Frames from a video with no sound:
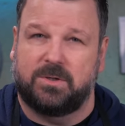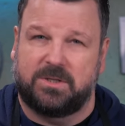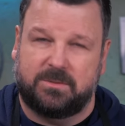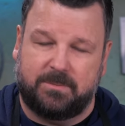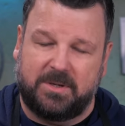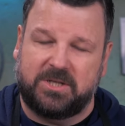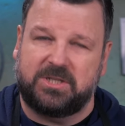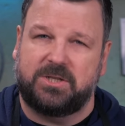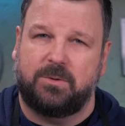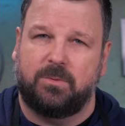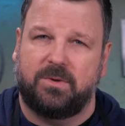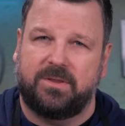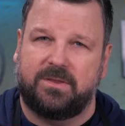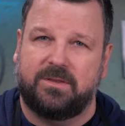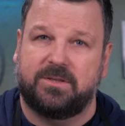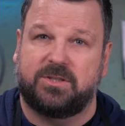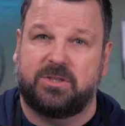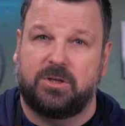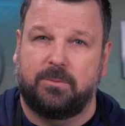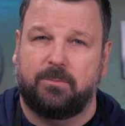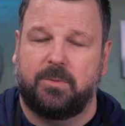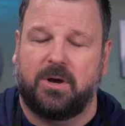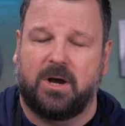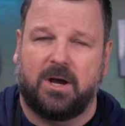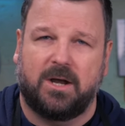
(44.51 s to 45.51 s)
especially with the
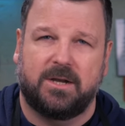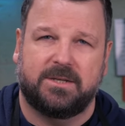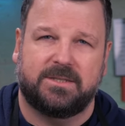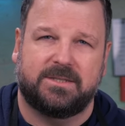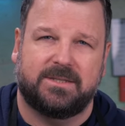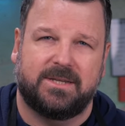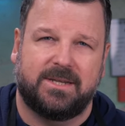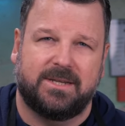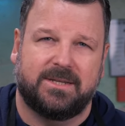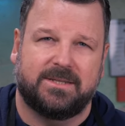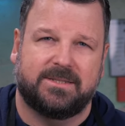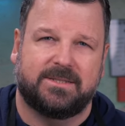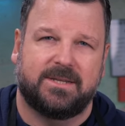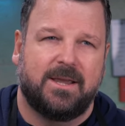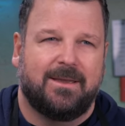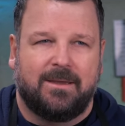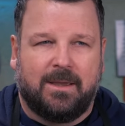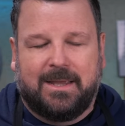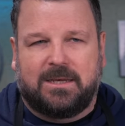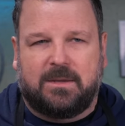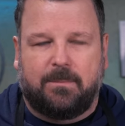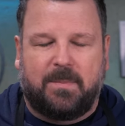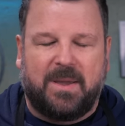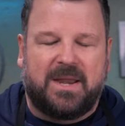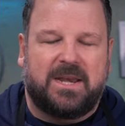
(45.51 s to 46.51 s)
super hots, is
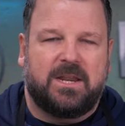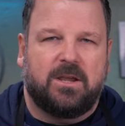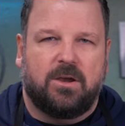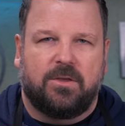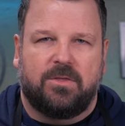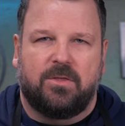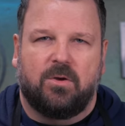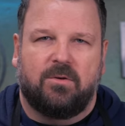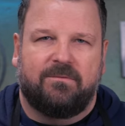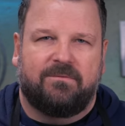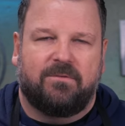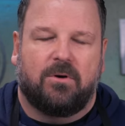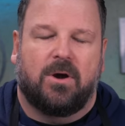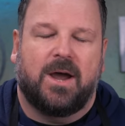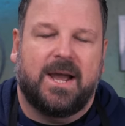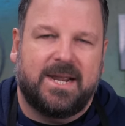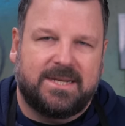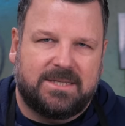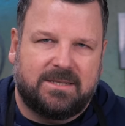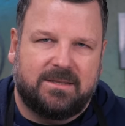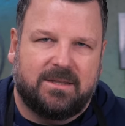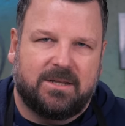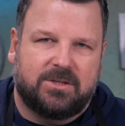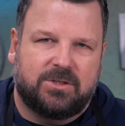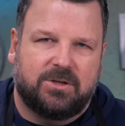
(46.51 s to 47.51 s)
depending on the
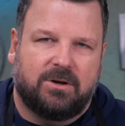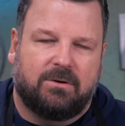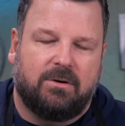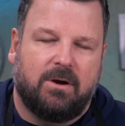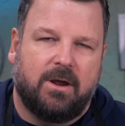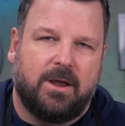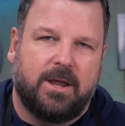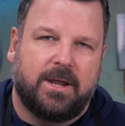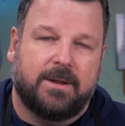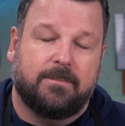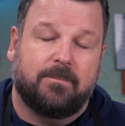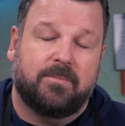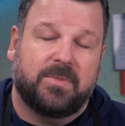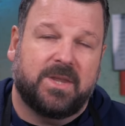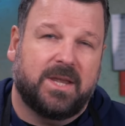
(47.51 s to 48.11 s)
variety that you're growing,